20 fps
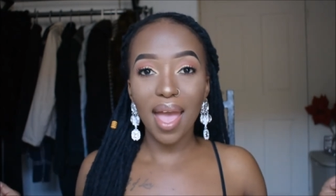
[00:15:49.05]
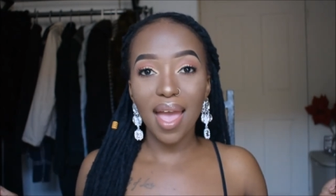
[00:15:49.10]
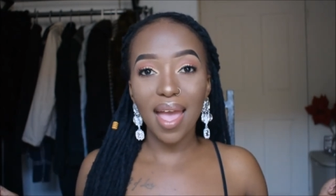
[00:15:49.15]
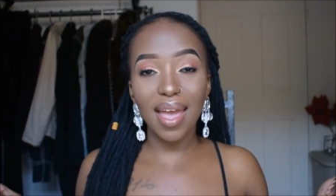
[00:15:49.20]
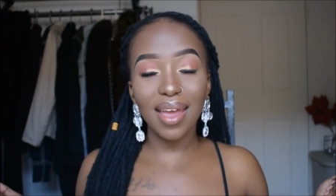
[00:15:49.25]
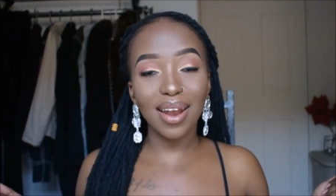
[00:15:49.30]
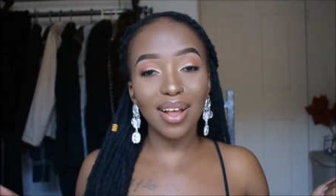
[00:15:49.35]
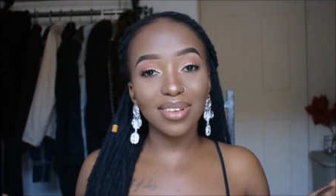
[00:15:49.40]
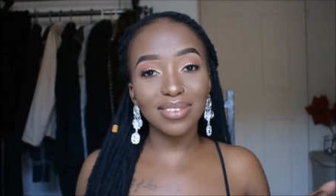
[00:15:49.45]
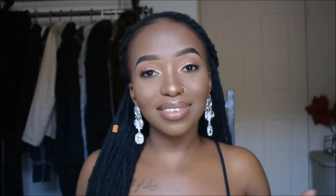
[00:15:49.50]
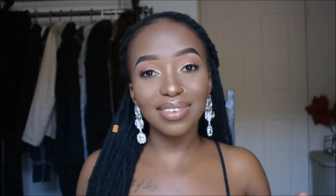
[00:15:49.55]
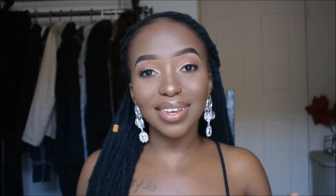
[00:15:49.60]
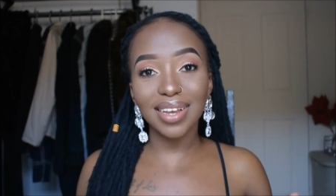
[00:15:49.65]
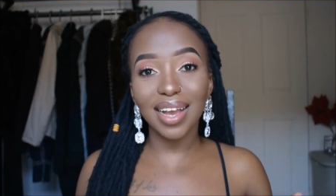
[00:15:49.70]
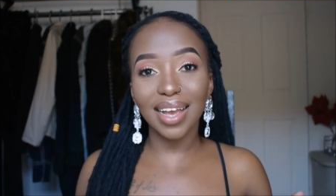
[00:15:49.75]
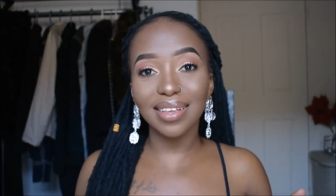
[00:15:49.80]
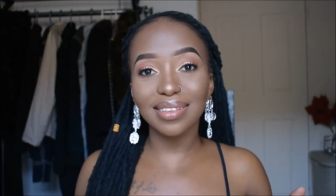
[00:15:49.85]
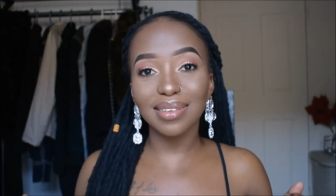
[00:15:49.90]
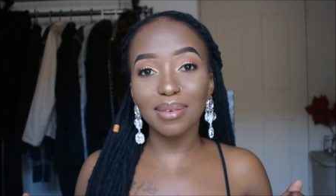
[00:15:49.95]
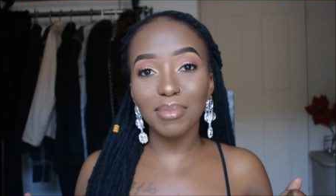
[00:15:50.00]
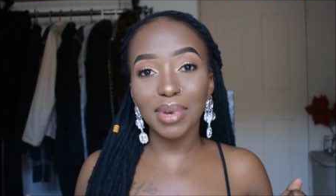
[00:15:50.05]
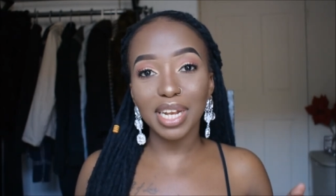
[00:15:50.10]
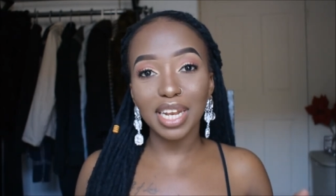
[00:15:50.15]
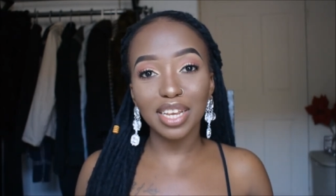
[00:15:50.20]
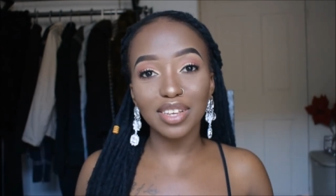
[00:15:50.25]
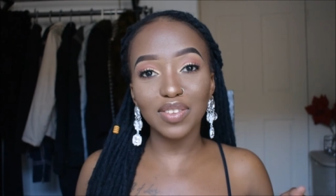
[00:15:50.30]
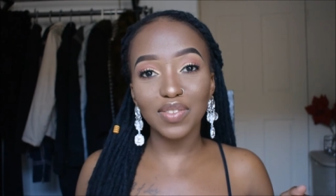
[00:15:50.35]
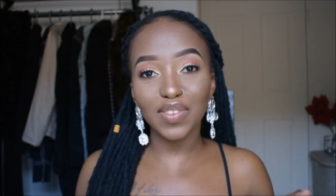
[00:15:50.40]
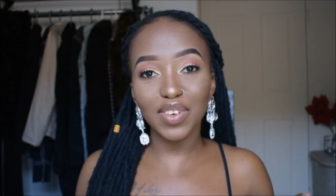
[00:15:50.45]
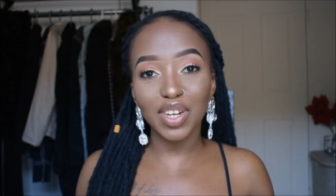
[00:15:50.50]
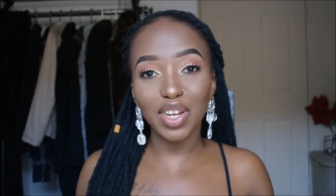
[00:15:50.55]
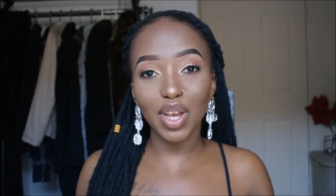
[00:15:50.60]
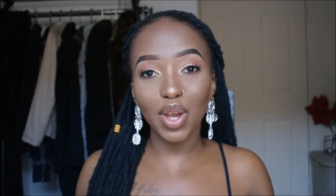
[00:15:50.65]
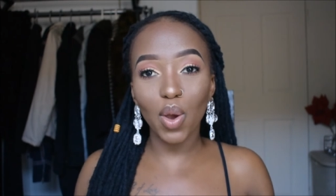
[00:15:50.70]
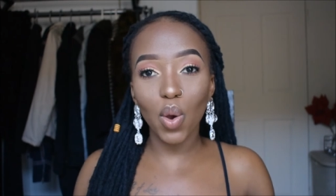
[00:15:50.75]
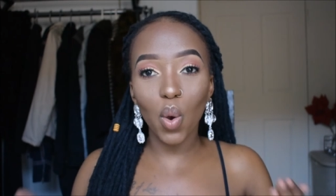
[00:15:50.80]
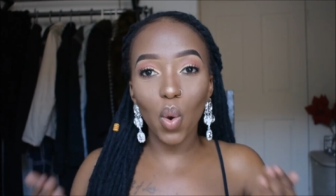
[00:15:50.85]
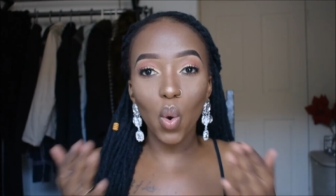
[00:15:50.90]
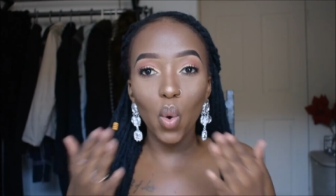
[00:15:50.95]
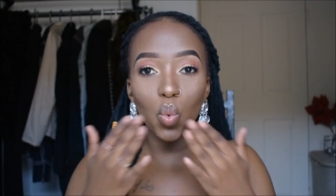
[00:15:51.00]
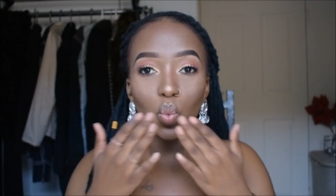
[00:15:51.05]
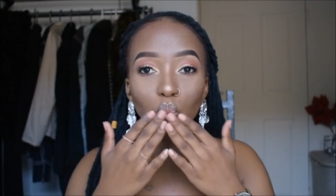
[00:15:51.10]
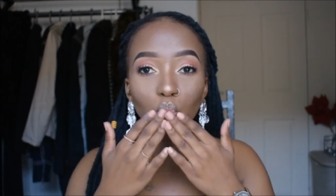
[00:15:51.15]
and I'll see you guys in my next video